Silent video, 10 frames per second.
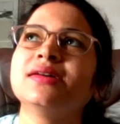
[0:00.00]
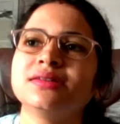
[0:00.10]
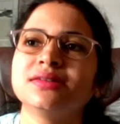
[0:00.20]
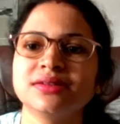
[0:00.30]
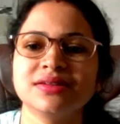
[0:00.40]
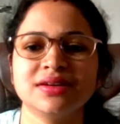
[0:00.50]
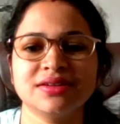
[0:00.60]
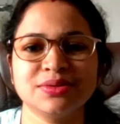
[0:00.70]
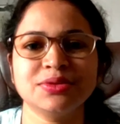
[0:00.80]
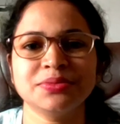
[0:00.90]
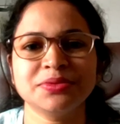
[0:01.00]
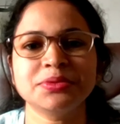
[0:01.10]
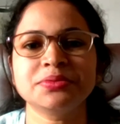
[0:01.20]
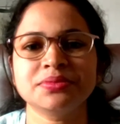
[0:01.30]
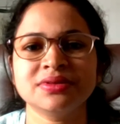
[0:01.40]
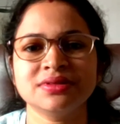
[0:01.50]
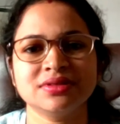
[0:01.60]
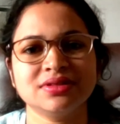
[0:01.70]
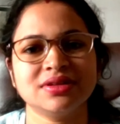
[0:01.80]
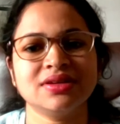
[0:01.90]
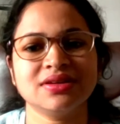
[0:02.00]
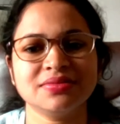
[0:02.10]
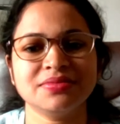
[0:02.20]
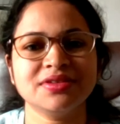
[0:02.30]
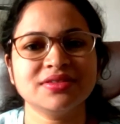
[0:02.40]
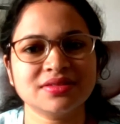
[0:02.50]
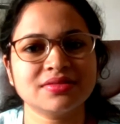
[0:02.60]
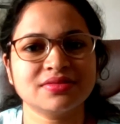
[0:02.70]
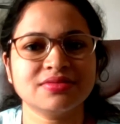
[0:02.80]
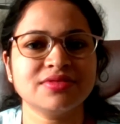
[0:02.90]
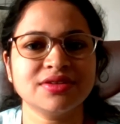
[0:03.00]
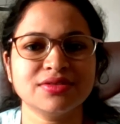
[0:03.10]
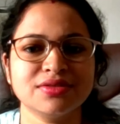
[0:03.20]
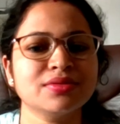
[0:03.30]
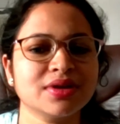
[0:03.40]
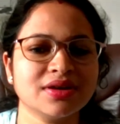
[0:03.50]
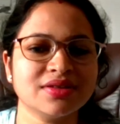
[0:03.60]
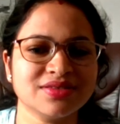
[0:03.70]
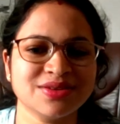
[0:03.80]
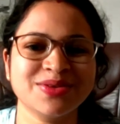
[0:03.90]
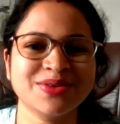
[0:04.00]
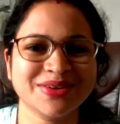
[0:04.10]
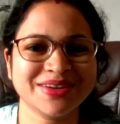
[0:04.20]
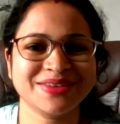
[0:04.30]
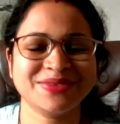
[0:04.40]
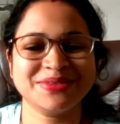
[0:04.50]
I don't remember. I have missed 1 or 2 class. I don't